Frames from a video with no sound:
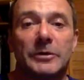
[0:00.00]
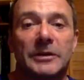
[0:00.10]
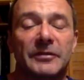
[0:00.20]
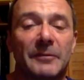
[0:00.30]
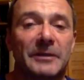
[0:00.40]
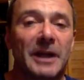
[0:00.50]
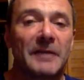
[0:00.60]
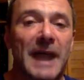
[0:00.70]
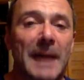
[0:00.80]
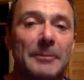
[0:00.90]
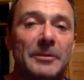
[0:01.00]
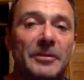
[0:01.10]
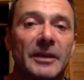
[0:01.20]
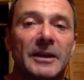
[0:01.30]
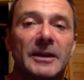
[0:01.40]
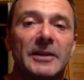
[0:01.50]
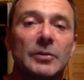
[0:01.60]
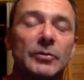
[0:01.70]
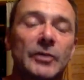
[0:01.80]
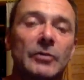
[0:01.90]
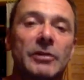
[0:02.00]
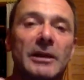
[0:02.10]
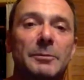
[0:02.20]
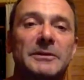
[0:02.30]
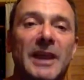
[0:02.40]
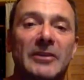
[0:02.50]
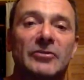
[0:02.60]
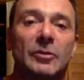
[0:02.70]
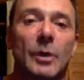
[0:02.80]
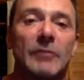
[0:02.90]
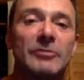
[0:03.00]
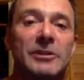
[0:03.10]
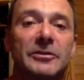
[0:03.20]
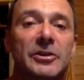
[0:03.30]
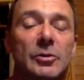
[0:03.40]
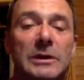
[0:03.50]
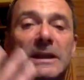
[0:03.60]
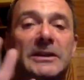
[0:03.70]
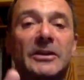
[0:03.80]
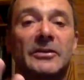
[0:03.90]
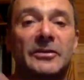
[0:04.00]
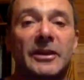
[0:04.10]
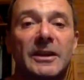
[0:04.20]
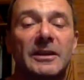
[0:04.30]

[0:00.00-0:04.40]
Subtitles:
And if something like that happens, it also creates potential where real new leaders